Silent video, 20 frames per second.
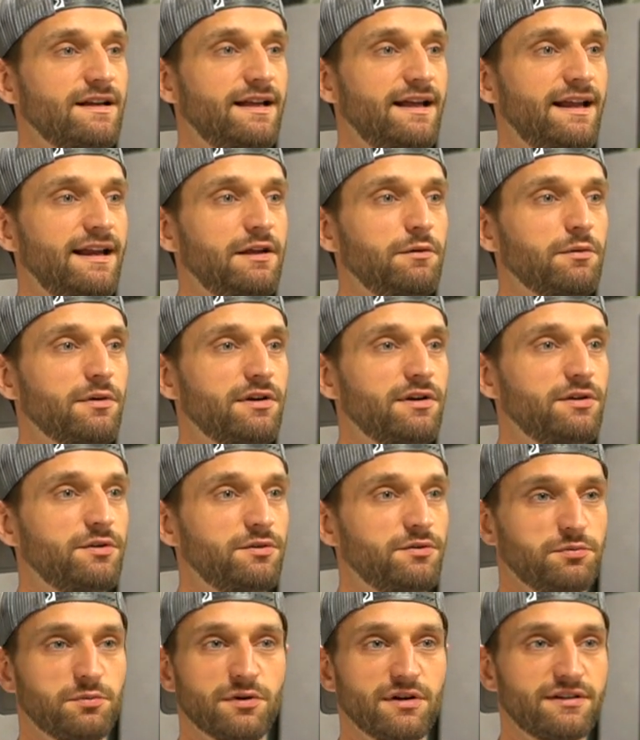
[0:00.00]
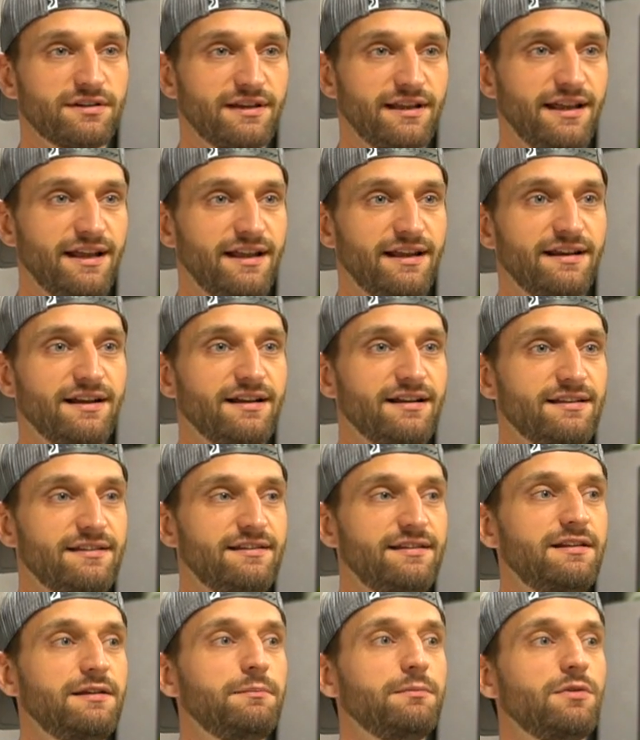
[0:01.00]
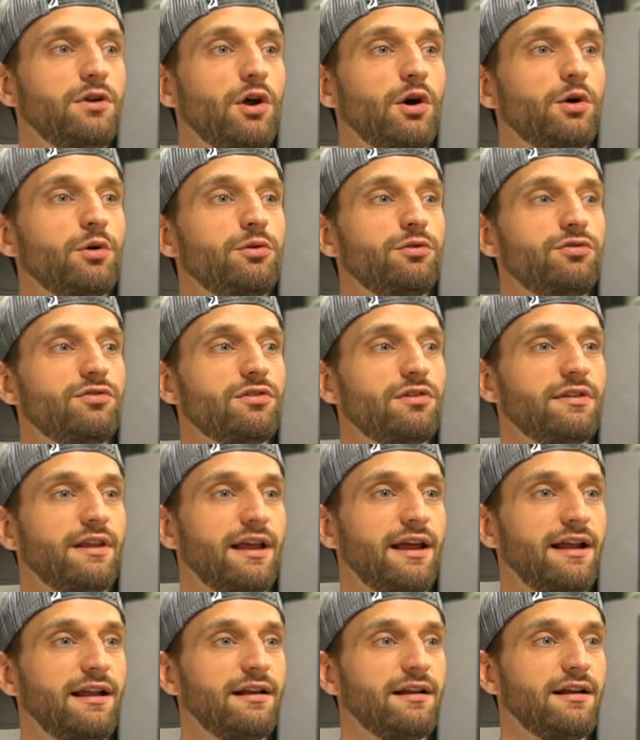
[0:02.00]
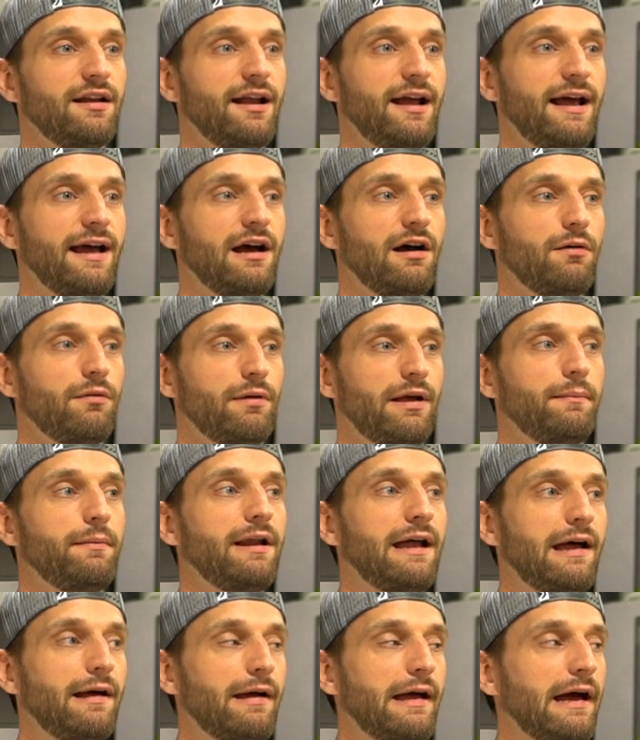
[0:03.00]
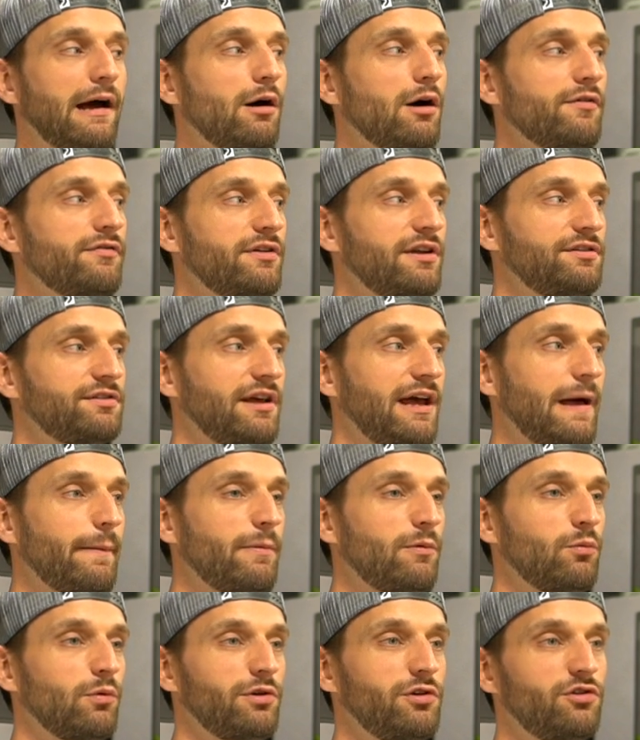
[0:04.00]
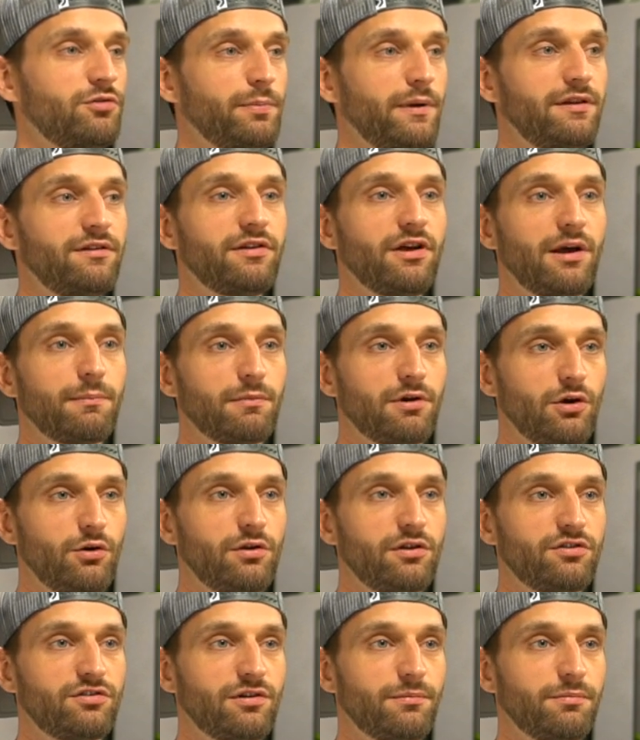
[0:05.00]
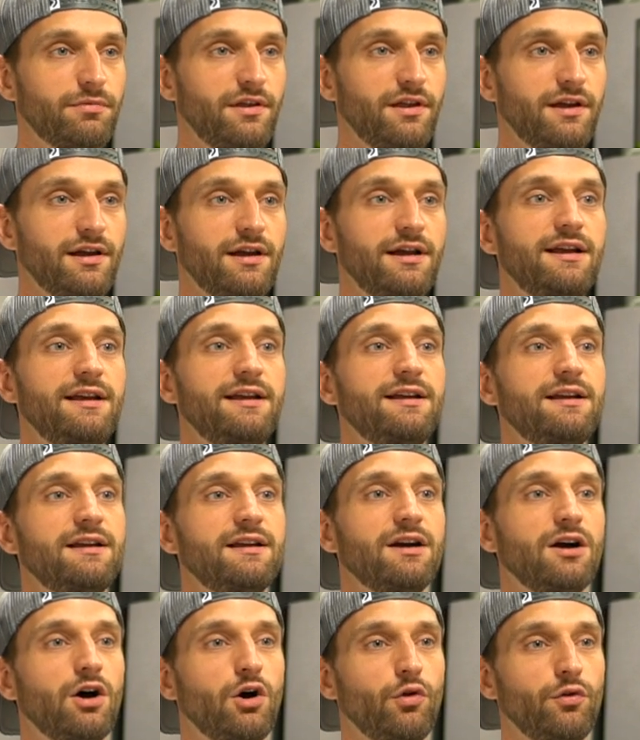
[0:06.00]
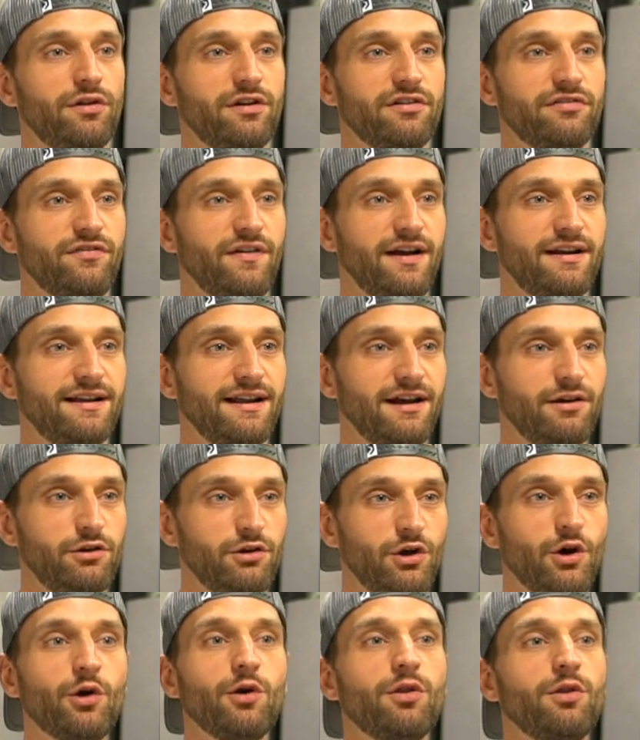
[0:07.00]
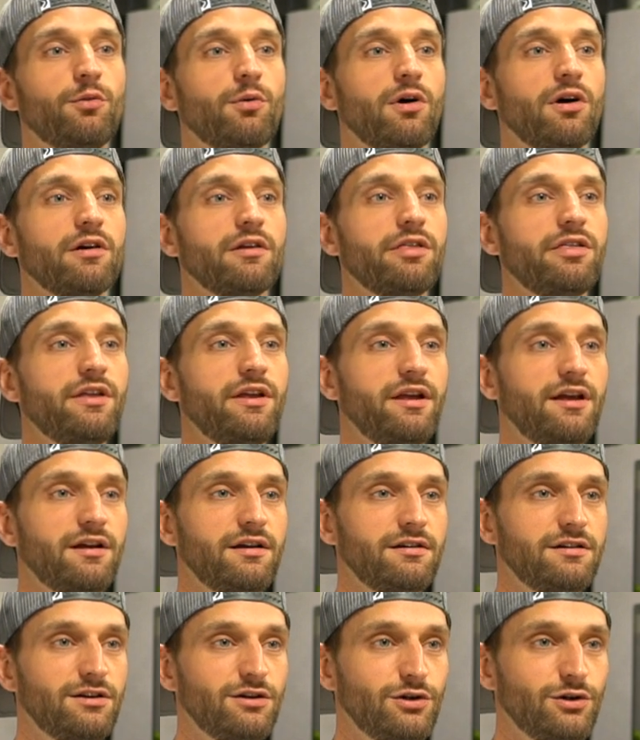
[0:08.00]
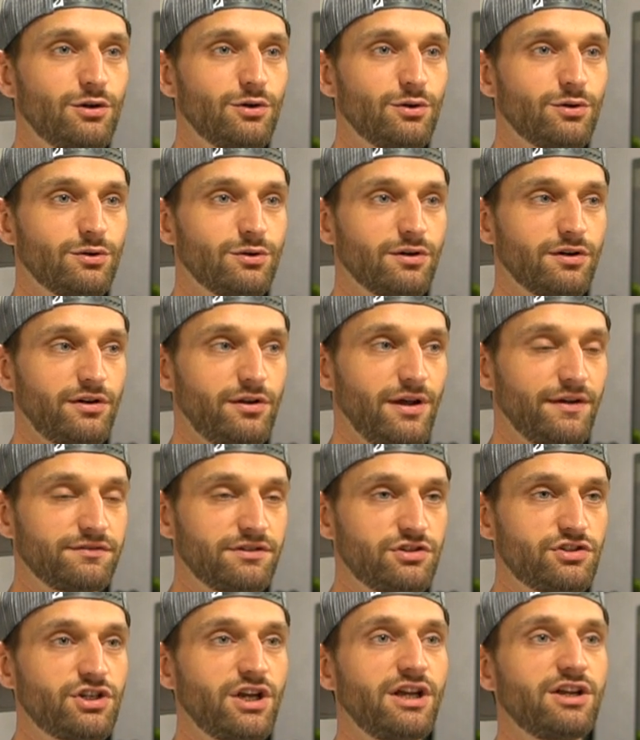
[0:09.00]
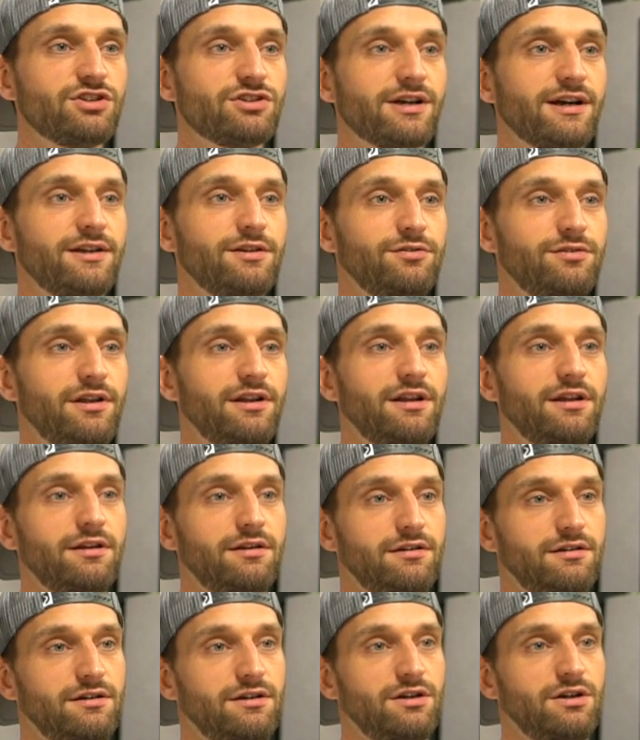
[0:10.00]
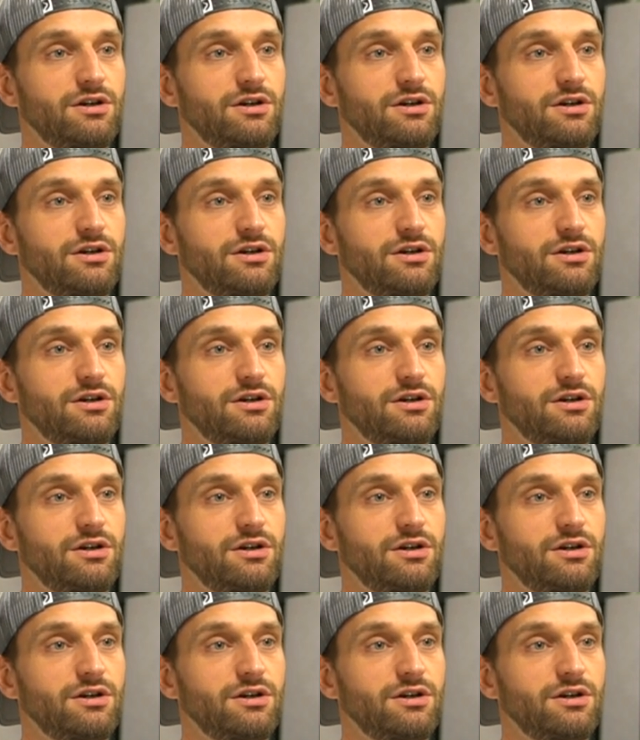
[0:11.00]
anyone who's worked, again, on a team knows that how often has it happened where you spend time coding something only to find out you coded the wrong thing, or you have to change how you did it.